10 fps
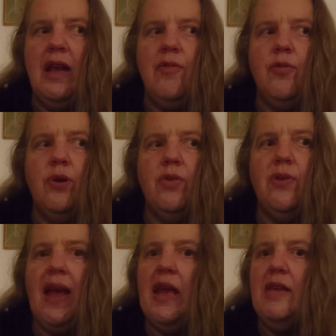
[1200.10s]
if we've
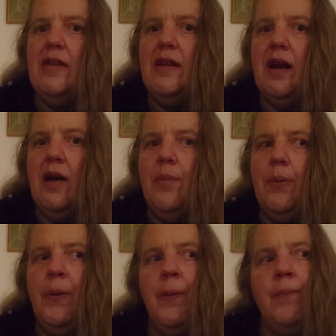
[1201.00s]
ended up
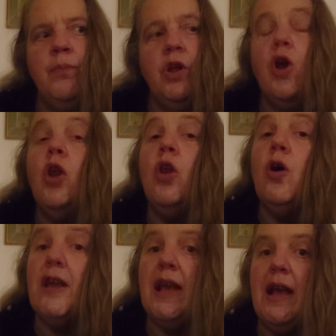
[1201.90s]

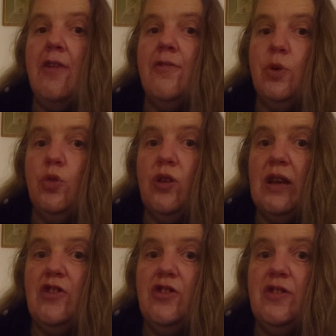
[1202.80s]
clogging our
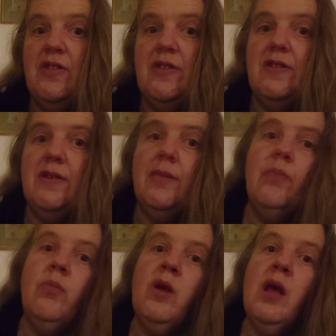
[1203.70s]
filtration
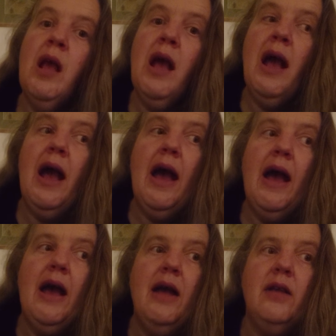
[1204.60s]
system
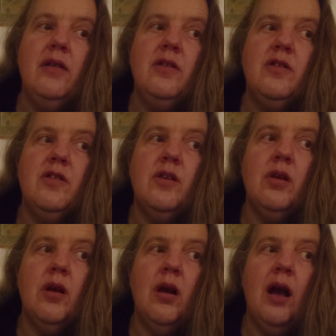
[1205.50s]
and
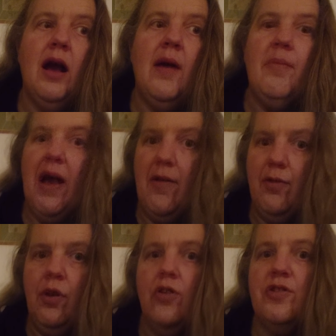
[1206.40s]
have
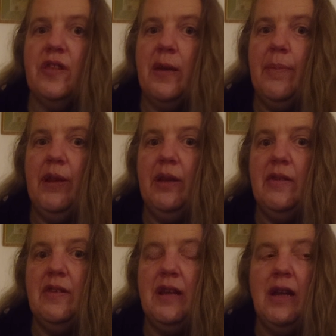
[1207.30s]
lost the
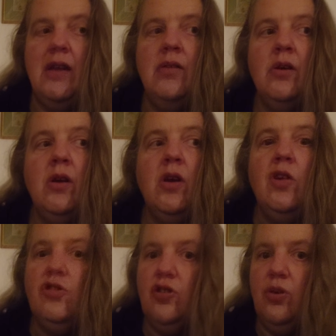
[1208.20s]
ability
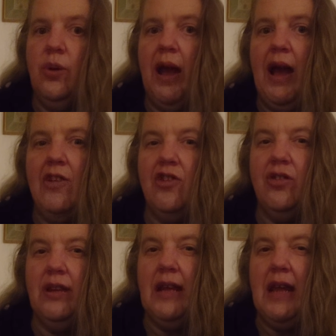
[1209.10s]
to
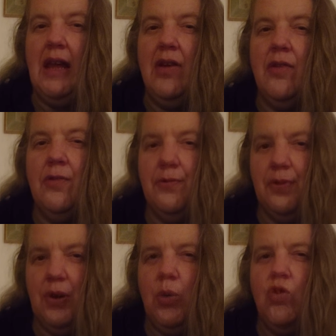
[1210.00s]
actually
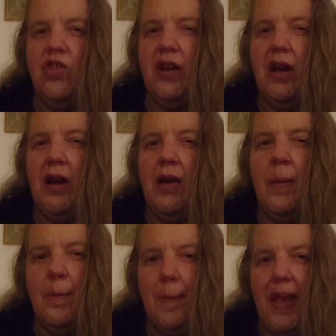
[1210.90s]
filter
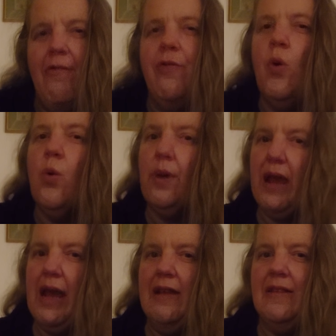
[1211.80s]
before
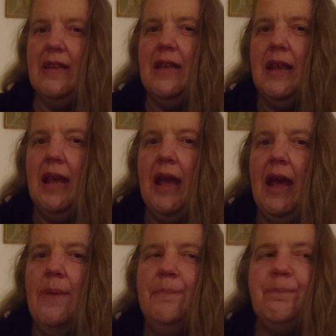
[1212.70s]
it gets in
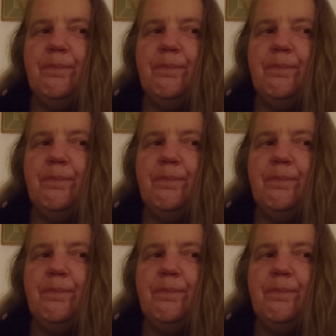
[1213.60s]
there,